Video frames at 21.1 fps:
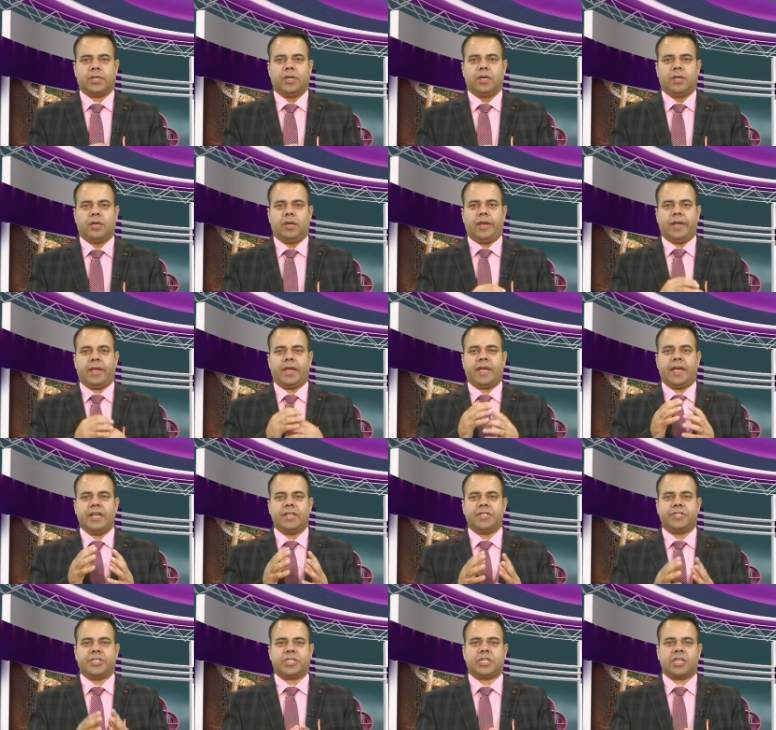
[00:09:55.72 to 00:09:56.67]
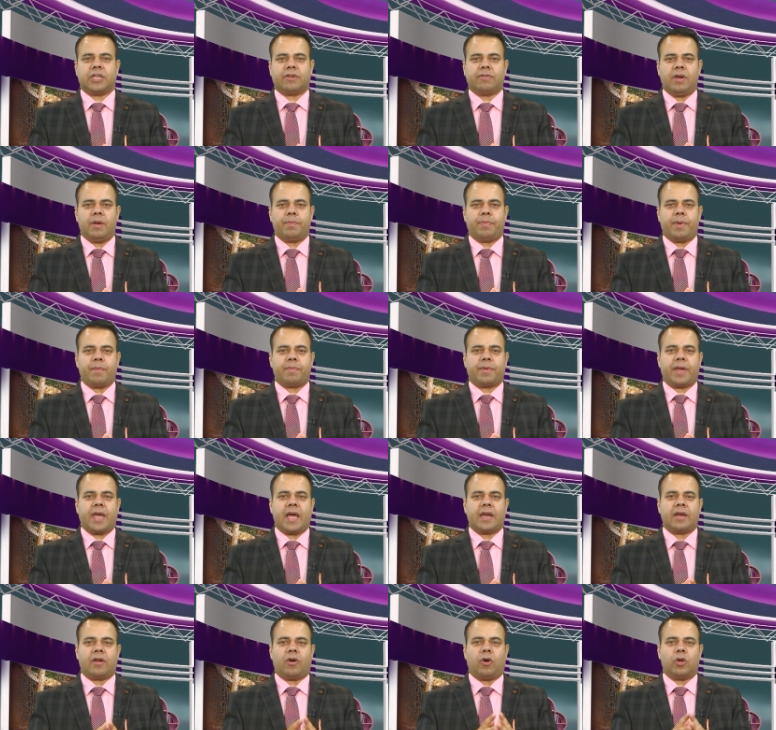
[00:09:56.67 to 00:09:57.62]
Linkage disequilibrium
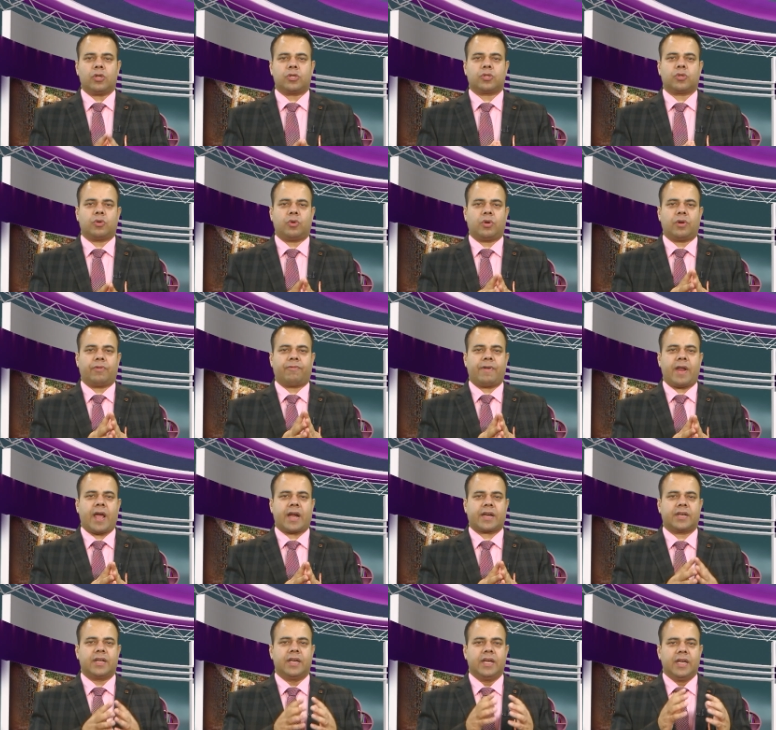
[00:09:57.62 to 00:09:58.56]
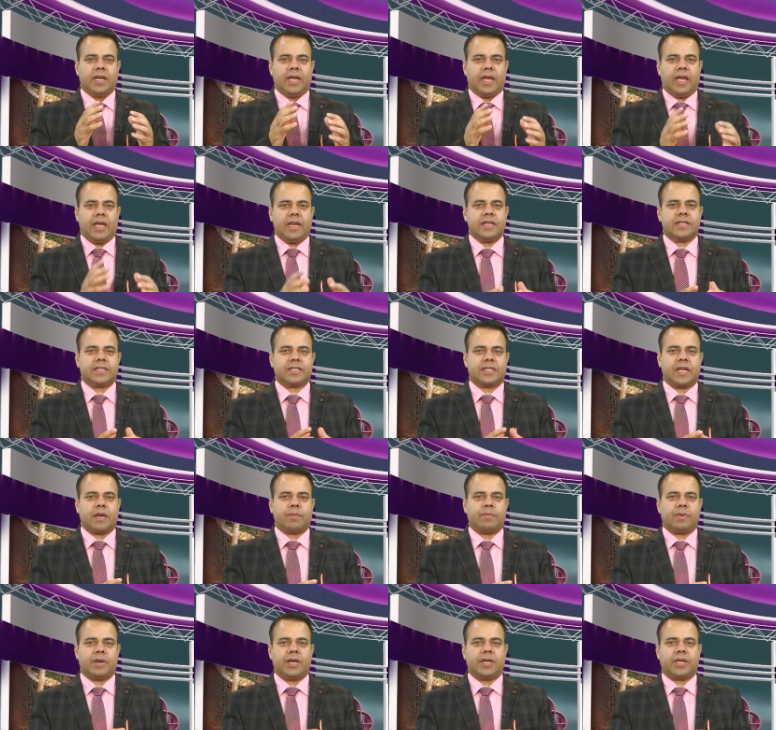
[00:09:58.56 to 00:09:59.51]
can also reflect
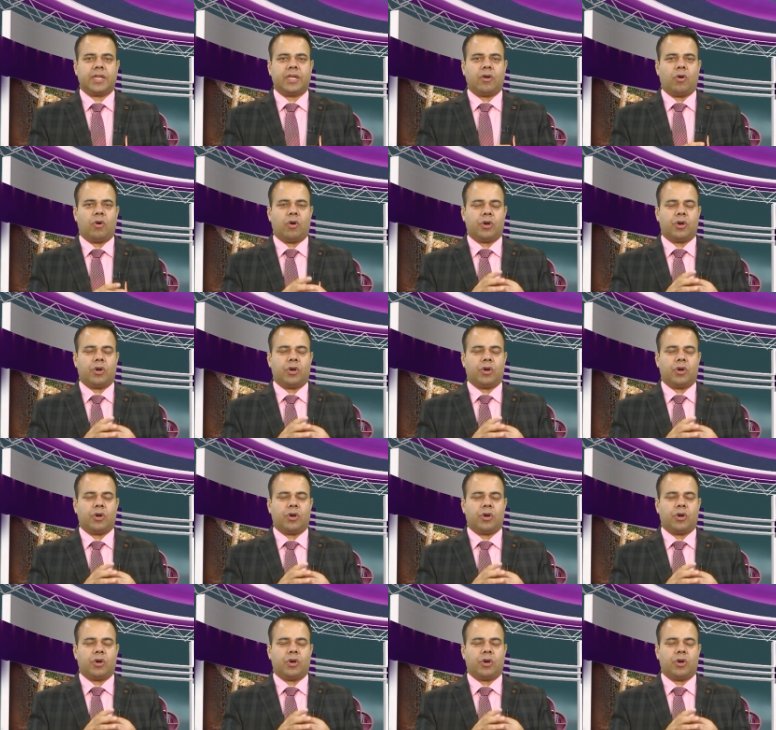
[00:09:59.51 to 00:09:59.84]
instability or